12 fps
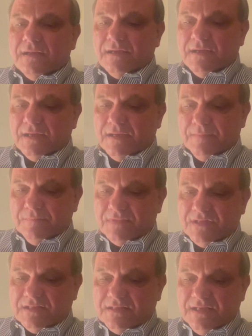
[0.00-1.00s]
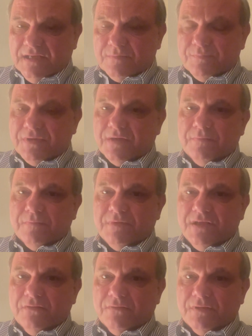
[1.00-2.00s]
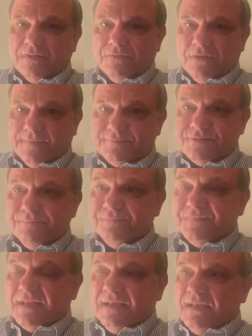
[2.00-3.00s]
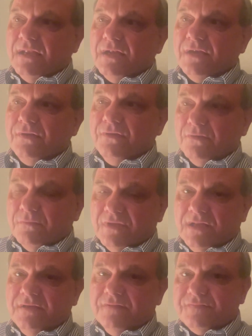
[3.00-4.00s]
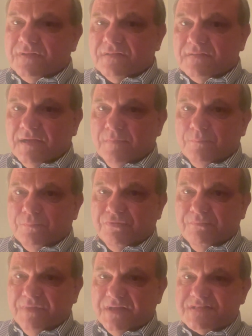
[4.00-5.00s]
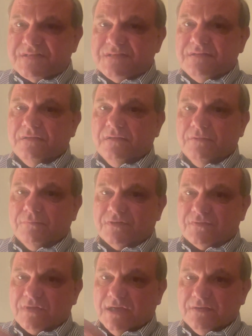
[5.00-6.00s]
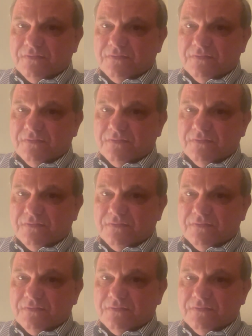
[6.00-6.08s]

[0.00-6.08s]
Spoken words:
that they had probably no other option. Normally, if the time permits, you would try to